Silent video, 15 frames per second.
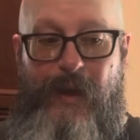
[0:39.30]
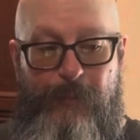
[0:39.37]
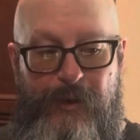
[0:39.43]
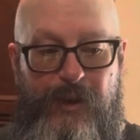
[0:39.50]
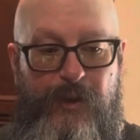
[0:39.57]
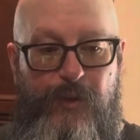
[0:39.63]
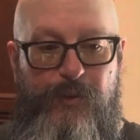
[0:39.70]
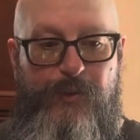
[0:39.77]
going to
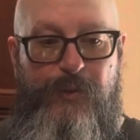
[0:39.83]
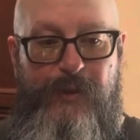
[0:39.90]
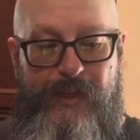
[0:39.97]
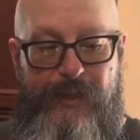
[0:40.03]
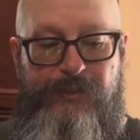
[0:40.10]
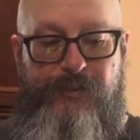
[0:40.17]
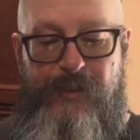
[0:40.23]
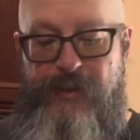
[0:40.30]
go through
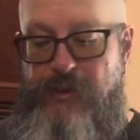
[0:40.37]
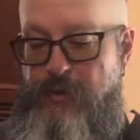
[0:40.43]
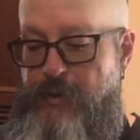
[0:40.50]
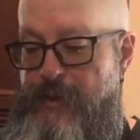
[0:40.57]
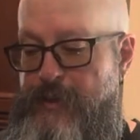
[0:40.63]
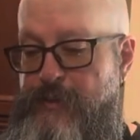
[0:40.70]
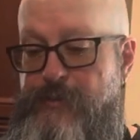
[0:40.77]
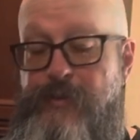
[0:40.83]
each of the
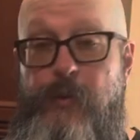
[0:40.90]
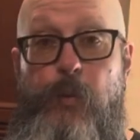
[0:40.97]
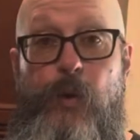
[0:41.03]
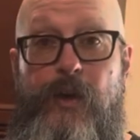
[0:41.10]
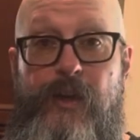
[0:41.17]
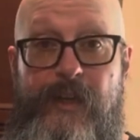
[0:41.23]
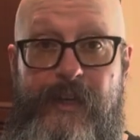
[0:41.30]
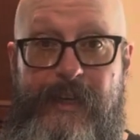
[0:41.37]
ingredients that we're
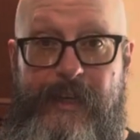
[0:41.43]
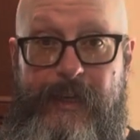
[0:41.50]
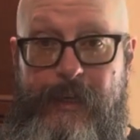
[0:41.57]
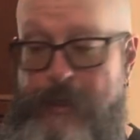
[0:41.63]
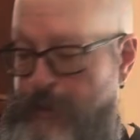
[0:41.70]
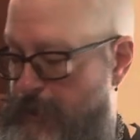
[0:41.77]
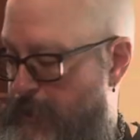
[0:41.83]
going to need.